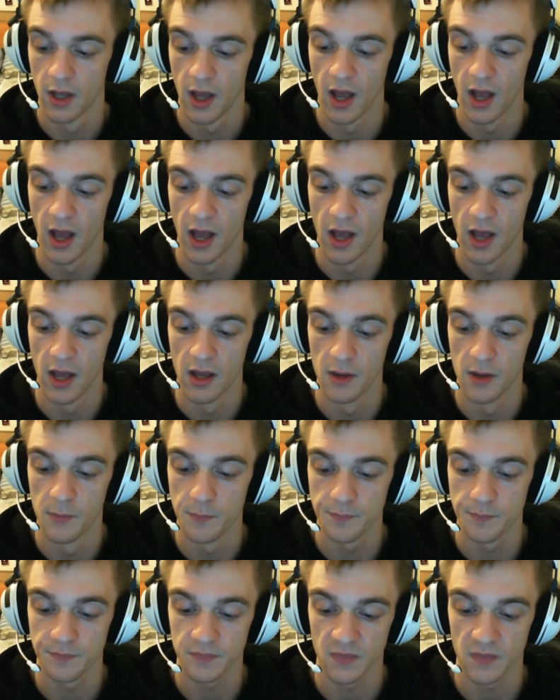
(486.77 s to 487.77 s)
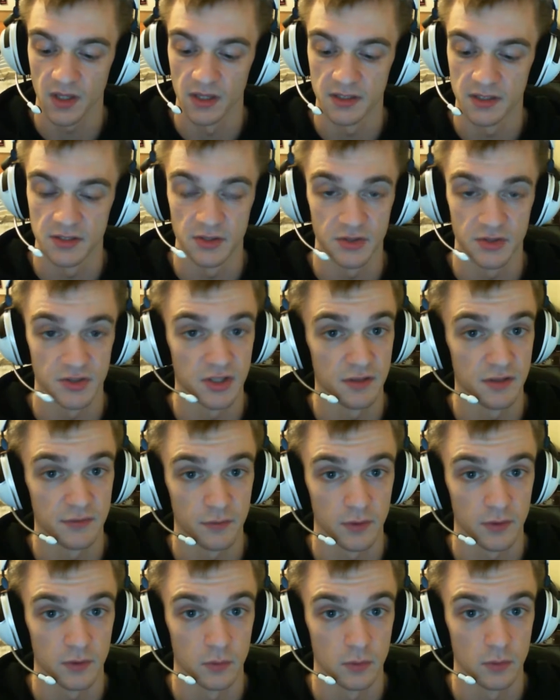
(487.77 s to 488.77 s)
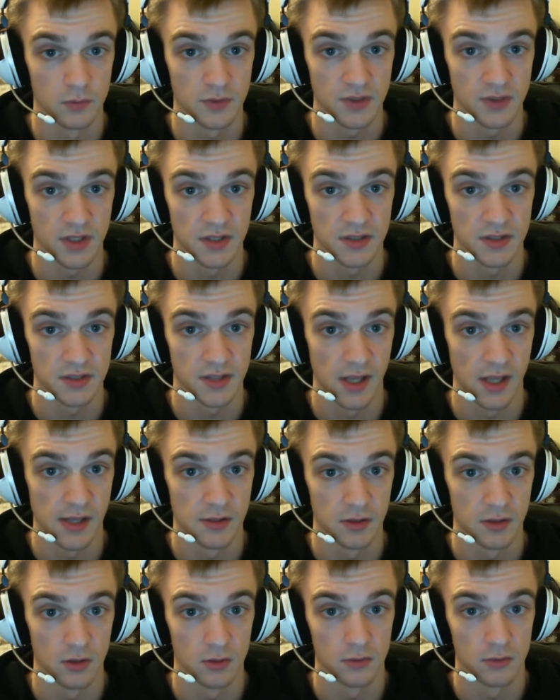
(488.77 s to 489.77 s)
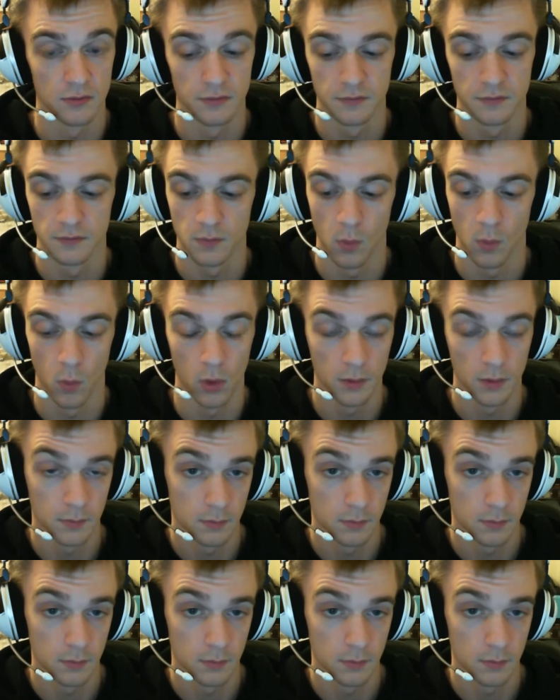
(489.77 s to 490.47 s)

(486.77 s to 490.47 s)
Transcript: it does D3 wounds instead of 1.